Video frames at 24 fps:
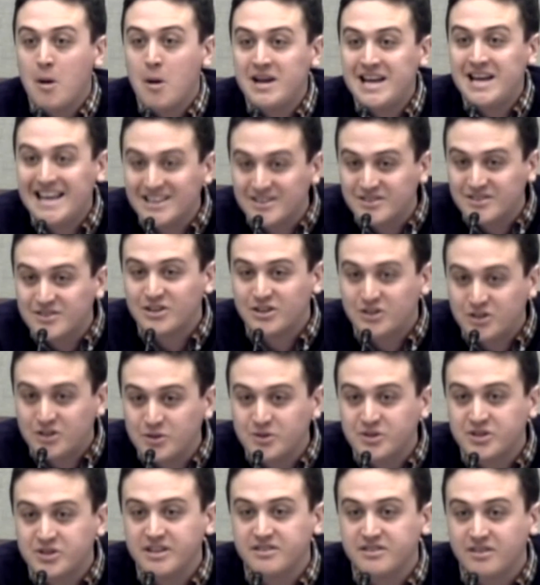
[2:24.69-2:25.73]

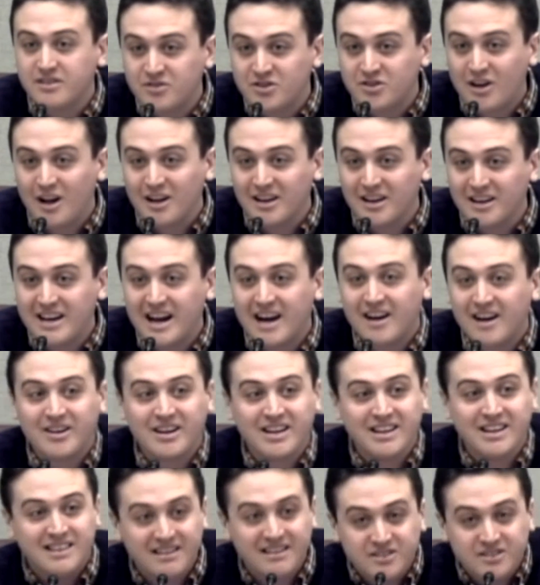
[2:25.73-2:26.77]
Institutions of
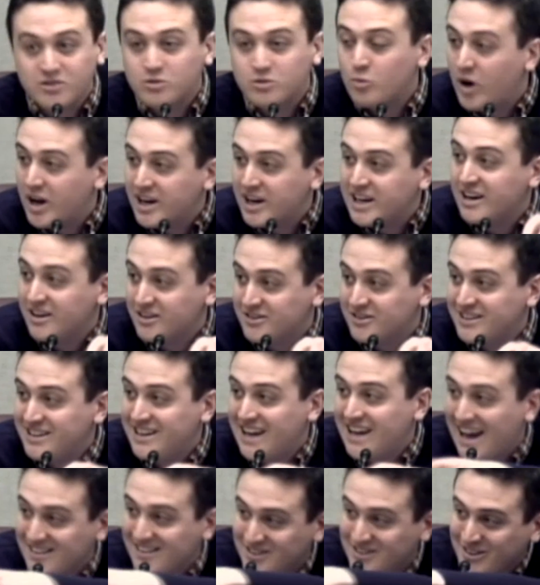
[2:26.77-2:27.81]
solidarity. This is one here
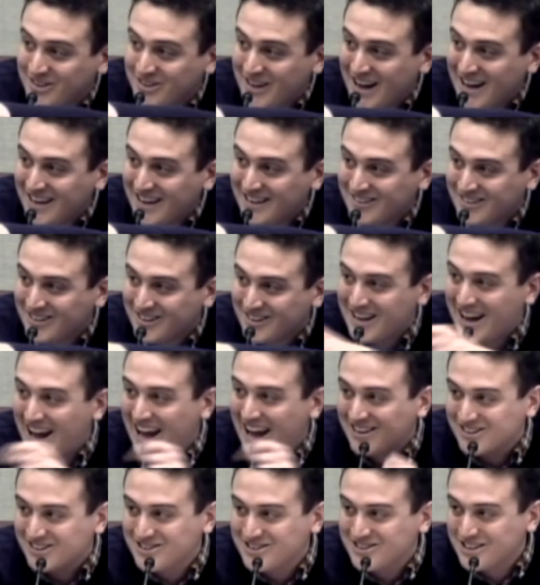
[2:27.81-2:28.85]
today. So thank you to the
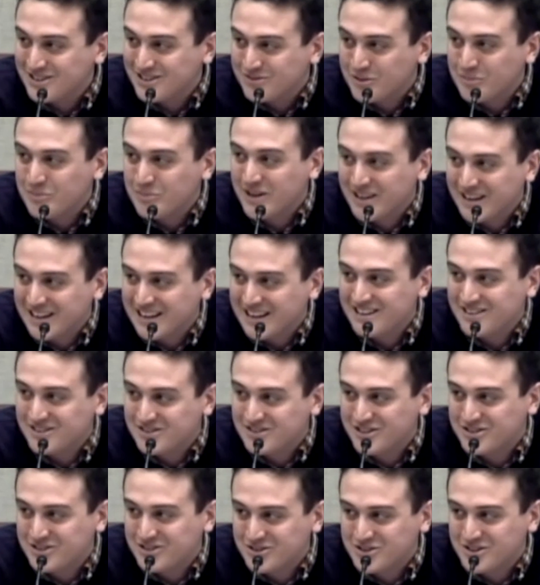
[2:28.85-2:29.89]
Hendersons for building an
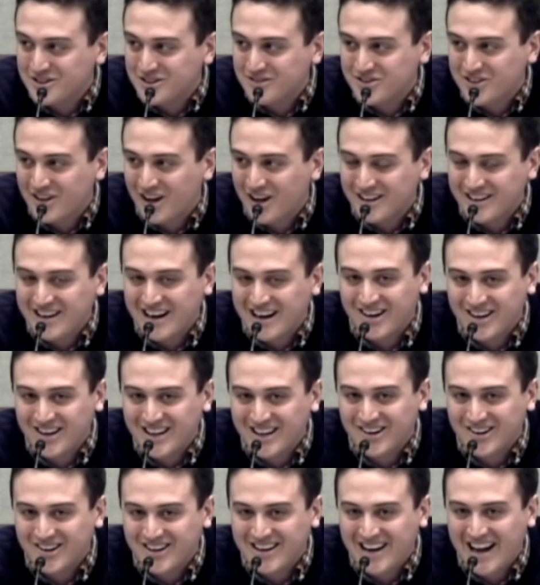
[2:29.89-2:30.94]
institution of solidarity
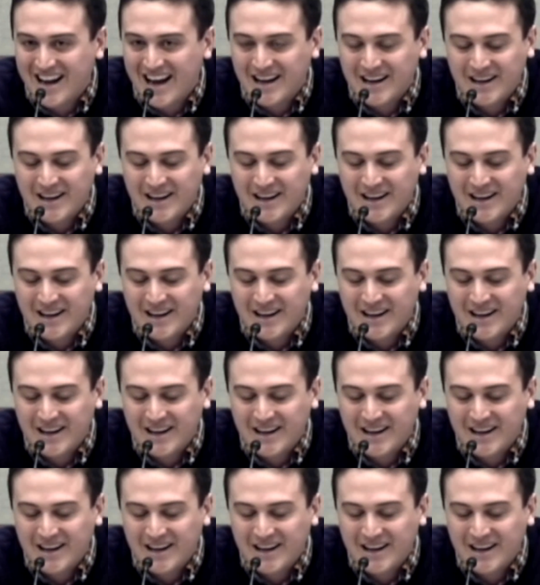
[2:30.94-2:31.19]
here today.